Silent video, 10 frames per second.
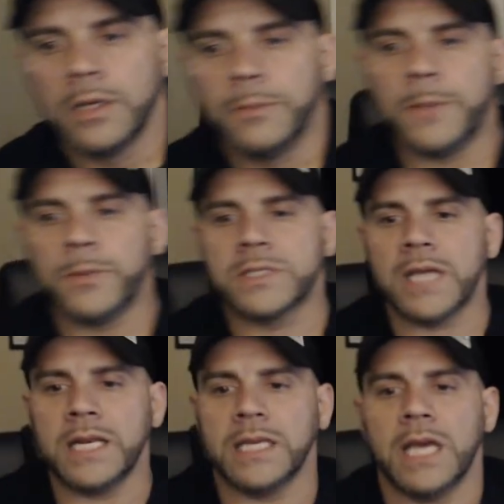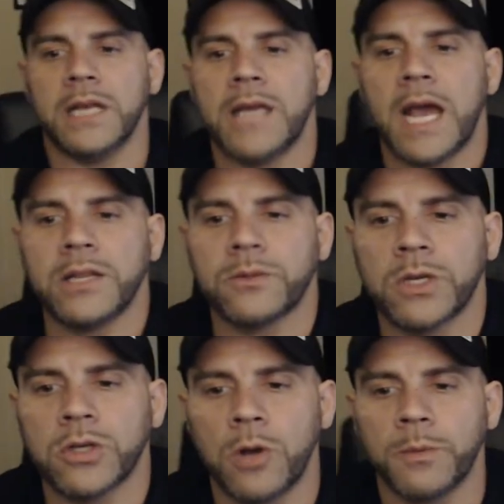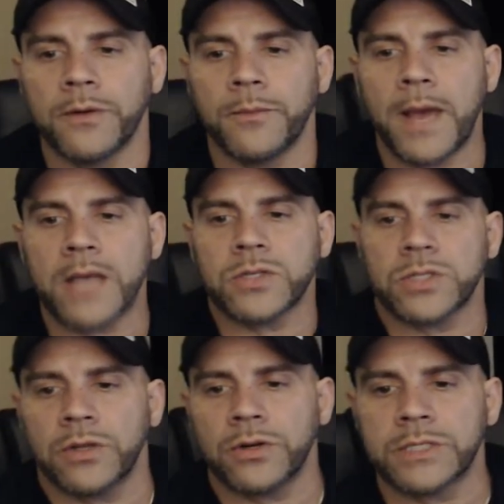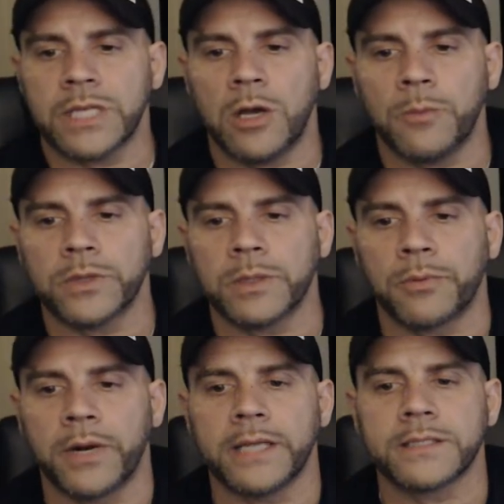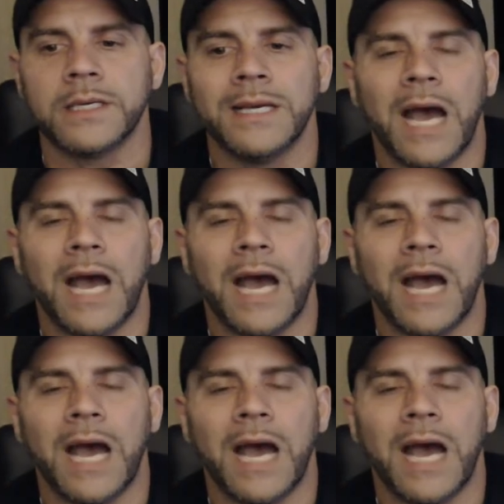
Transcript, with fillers: People say to get 93 Cobra to master cylinder to help with the brakes.